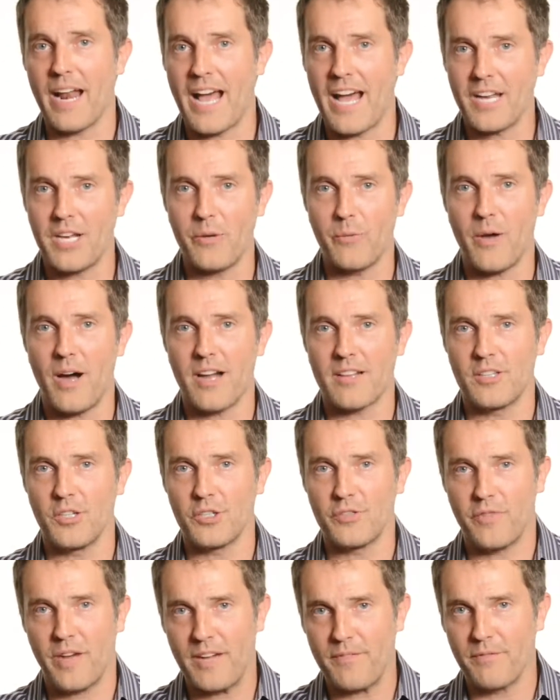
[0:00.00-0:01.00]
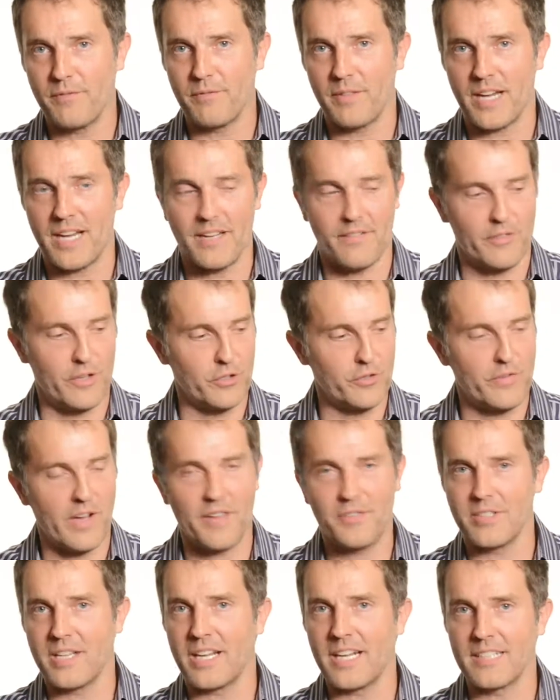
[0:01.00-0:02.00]
How do you rock those 5
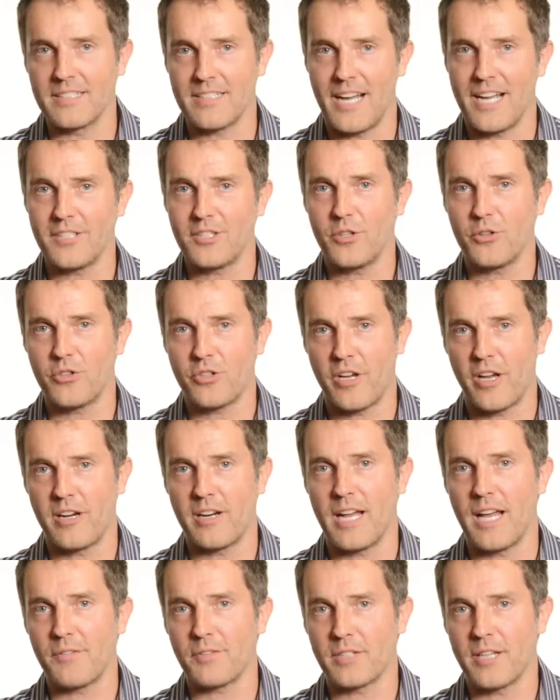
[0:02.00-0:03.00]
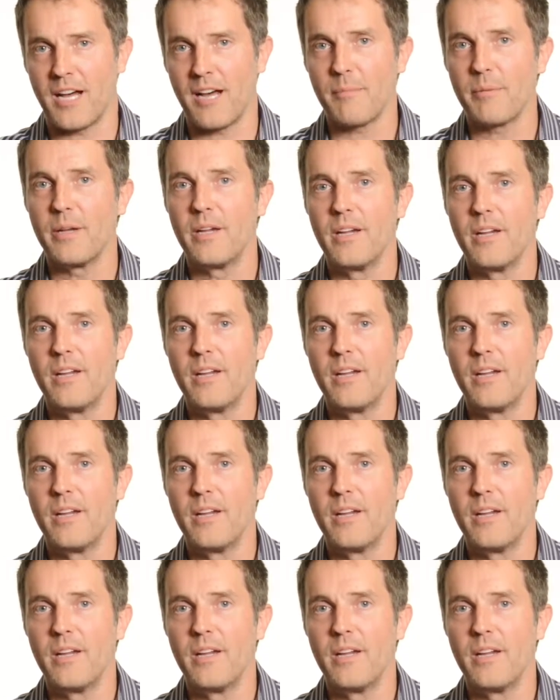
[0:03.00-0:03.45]
settings? ISO, shutter, f-stop,